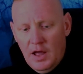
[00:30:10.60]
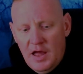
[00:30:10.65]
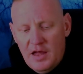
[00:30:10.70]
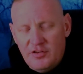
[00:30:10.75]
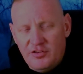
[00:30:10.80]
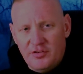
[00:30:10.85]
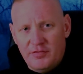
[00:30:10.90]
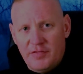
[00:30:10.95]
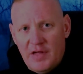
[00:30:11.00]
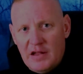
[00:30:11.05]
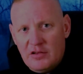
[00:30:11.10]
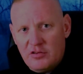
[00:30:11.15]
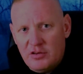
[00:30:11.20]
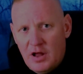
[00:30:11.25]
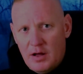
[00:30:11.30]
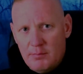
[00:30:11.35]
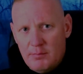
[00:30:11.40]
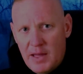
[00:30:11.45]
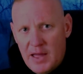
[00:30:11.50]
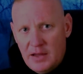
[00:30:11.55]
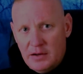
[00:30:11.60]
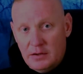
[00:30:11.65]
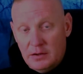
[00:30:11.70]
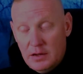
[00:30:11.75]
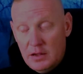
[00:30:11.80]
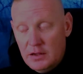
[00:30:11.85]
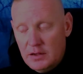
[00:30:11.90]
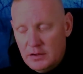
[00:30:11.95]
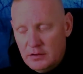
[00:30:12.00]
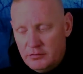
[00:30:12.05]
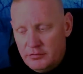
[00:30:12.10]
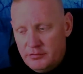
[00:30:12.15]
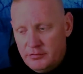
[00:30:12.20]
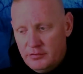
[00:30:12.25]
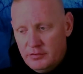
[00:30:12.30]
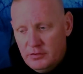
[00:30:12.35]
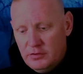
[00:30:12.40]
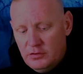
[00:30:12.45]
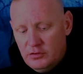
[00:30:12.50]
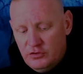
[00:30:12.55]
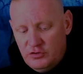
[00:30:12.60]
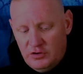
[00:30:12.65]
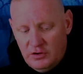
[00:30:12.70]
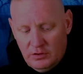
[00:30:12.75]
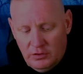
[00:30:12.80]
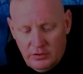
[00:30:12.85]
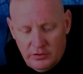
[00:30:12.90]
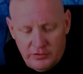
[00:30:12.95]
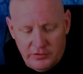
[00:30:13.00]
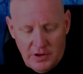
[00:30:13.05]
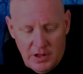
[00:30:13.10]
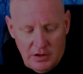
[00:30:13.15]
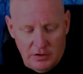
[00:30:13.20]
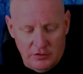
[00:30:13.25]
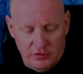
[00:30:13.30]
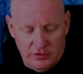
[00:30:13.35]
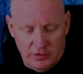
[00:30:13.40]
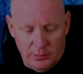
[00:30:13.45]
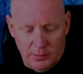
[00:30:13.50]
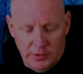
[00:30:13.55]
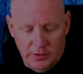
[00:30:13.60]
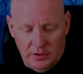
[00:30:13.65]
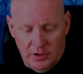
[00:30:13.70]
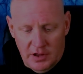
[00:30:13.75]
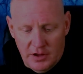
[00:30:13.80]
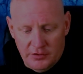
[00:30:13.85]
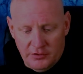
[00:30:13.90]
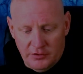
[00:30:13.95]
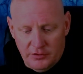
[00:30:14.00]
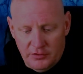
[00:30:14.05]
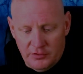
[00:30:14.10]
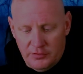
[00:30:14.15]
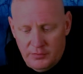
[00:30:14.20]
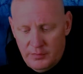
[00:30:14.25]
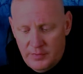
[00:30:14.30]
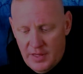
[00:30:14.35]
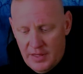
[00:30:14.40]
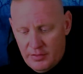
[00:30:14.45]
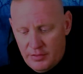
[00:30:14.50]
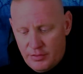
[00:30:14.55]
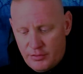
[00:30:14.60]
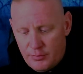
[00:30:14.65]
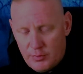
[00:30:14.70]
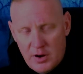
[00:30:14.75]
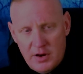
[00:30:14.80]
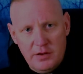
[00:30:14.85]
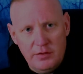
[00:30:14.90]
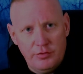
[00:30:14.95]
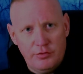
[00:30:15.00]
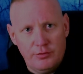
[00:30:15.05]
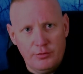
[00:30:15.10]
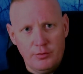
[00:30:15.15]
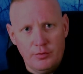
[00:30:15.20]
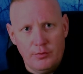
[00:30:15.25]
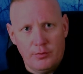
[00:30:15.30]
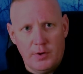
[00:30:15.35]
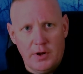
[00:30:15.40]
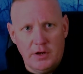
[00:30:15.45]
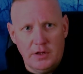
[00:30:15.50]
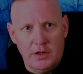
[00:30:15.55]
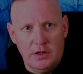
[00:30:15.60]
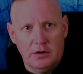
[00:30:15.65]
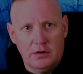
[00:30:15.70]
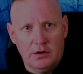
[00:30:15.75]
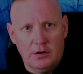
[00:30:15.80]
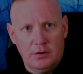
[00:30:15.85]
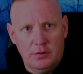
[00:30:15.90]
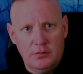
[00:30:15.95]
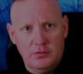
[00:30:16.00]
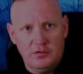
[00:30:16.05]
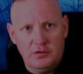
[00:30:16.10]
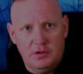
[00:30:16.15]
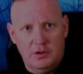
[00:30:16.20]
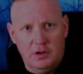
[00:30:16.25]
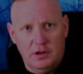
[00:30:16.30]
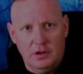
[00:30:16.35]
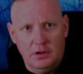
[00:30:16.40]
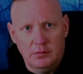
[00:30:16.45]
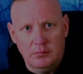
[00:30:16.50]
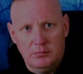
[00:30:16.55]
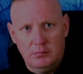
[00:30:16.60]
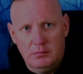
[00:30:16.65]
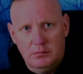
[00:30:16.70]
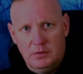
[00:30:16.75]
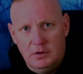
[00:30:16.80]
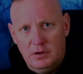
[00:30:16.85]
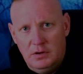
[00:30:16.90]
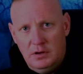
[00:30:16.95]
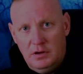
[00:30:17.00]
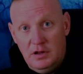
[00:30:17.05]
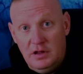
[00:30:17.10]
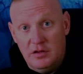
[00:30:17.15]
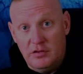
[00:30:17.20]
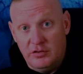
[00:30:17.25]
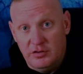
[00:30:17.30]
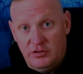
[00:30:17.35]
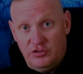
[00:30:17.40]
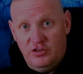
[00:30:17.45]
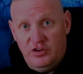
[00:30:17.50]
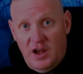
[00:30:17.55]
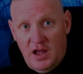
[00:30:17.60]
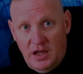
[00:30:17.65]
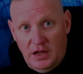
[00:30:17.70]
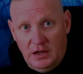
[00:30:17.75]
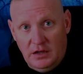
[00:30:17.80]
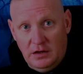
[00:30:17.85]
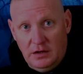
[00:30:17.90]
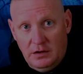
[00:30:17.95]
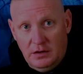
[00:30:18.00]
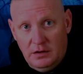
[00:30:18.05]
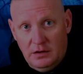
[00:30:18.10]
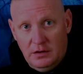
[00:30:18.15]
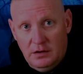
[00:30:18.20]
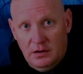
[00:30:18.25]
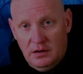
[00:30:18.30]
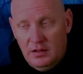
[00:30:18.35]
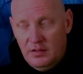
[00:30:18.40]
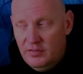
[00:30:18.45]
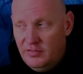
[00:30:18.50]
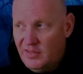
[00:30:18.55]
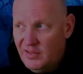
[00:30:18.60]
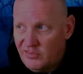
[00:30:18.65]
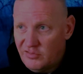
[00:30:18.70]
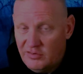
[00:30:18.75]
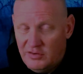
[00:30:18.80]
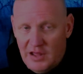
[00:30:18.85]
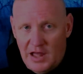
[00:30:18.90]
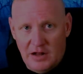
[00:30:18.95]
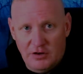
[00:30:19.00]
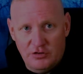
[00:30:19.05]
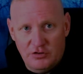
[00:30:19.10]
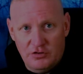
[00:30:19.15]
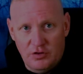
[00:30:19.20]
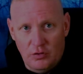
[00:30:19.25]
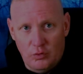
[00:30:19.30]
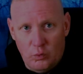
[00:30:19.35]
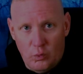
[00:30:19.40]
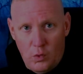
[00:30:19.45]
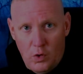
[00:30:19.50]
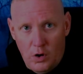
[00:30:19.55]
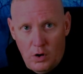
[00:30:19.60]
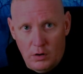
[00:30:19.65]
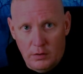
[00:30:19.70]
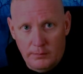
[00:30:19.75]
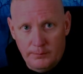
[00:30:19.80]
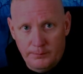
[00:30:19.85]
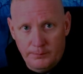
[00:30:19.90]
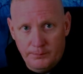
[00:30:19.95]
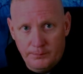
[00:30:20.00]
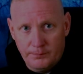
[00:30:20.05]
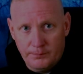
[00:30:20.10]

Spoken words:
As if that's not bad enough, she looks down and she realizes that threaded through the radiator hose clamp is a chain that's attached to the wall.